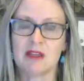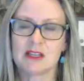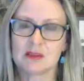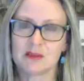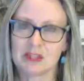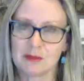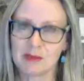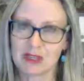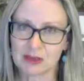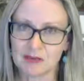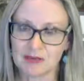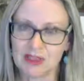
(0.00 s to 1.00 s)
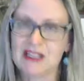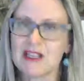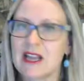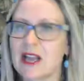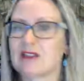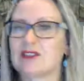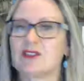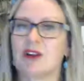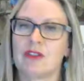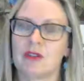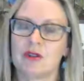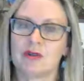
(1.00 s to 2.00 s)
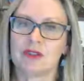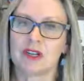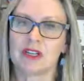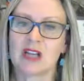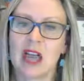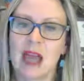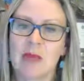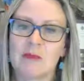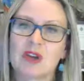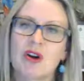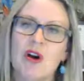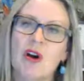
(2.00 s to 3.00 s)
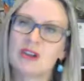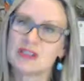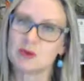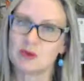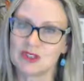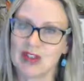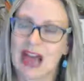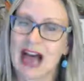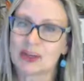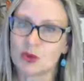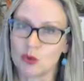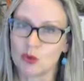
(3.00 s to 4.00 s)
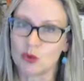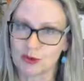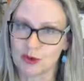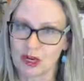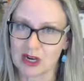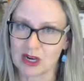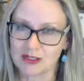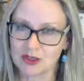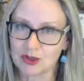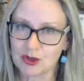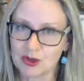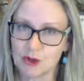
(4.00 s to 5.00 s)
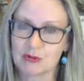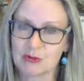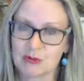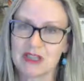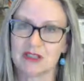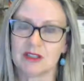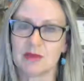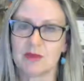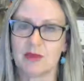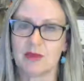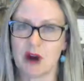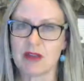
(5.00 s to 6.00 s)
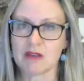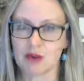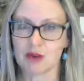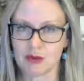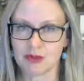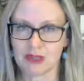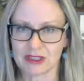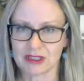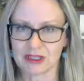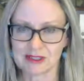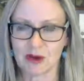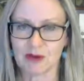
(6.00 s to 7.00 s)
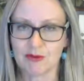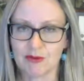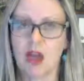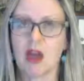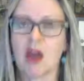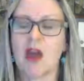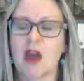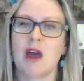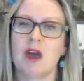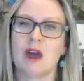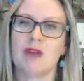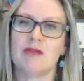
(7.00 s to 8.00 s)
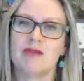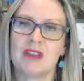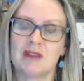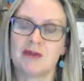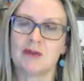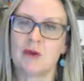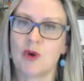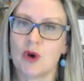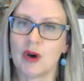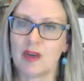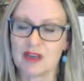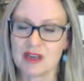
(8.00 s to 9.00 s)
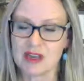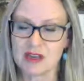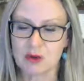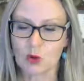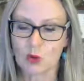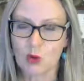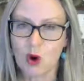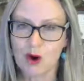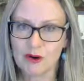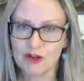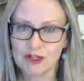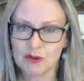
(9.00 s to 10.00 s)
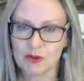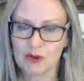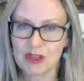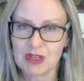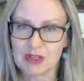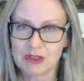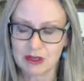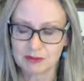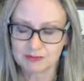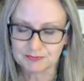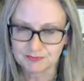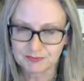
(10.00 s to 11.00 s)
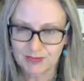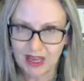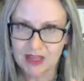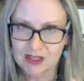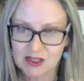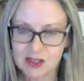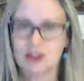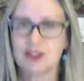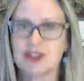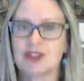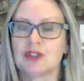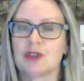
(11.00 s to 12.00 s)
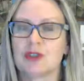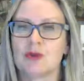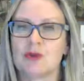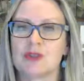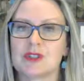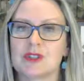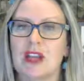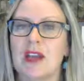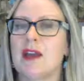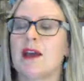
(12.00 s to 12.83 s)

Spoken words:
This was something completely outside the contract, and because it was unauthorised, not permitted by the contract itself, therefore the warrant or the exclusion clause